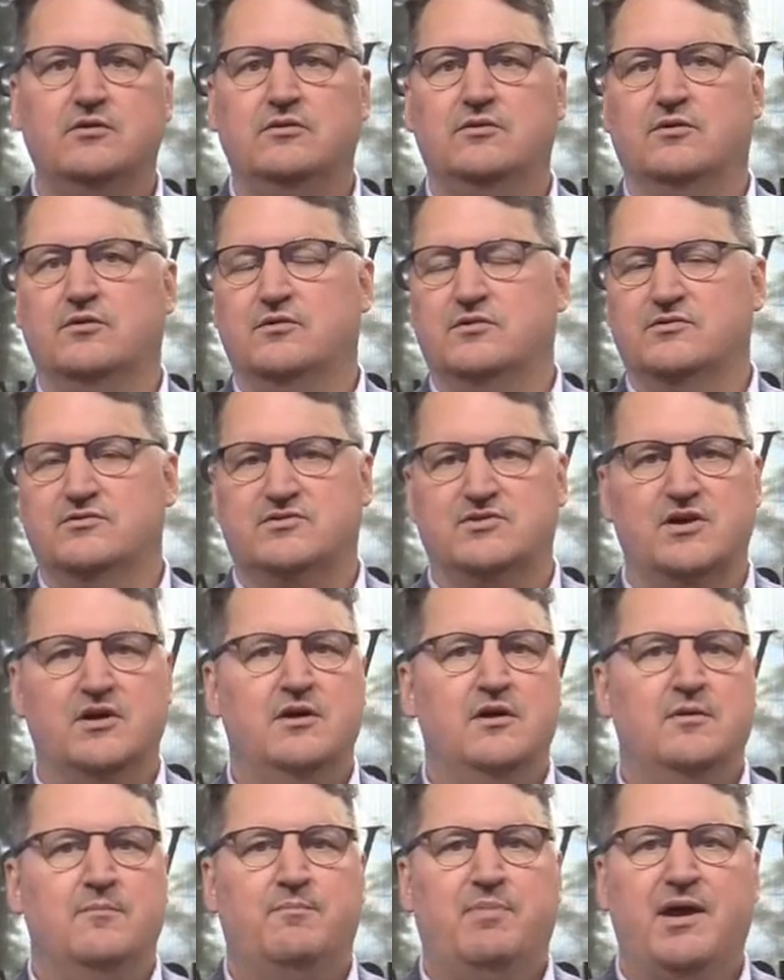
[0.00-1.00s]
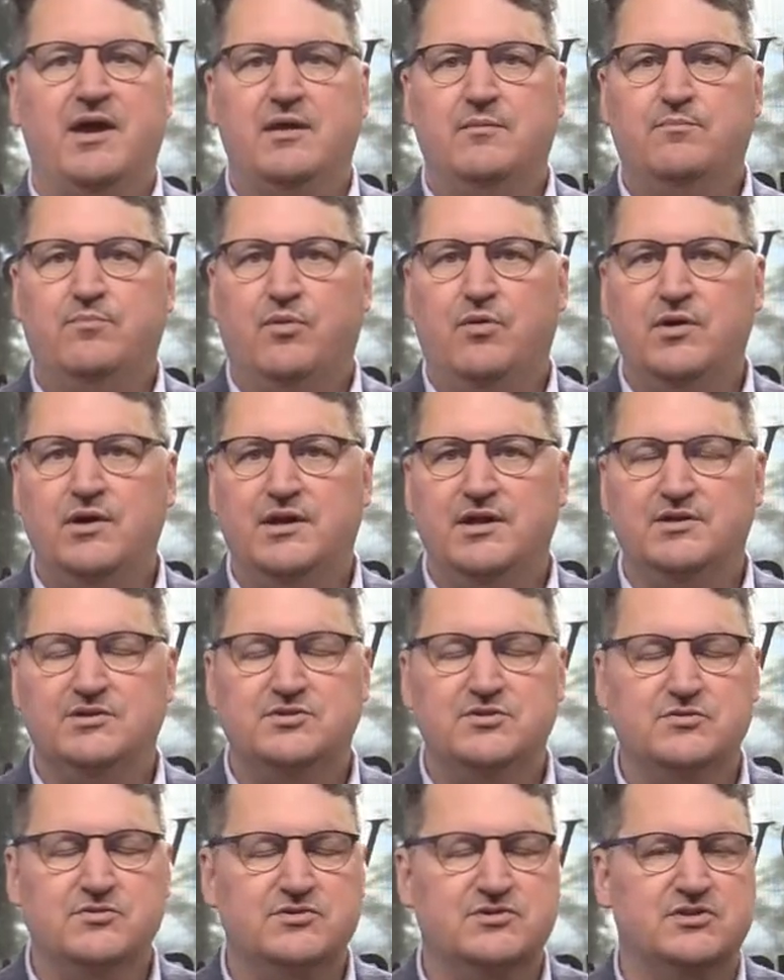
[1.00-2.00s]
There's pain point
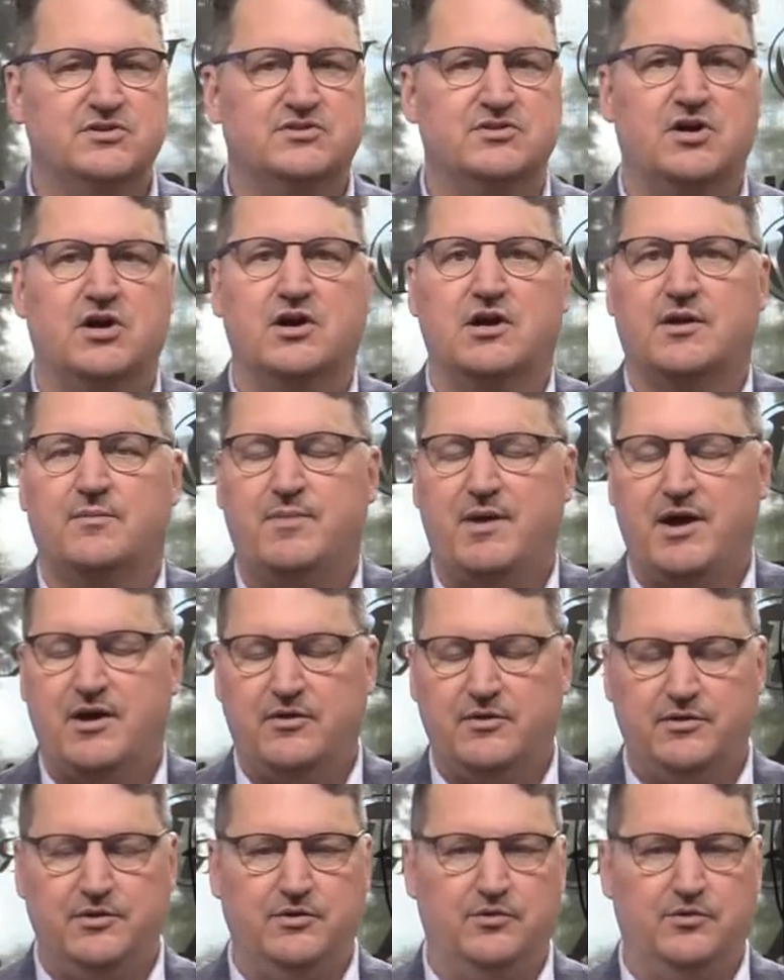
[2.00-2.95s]
issues to talk about.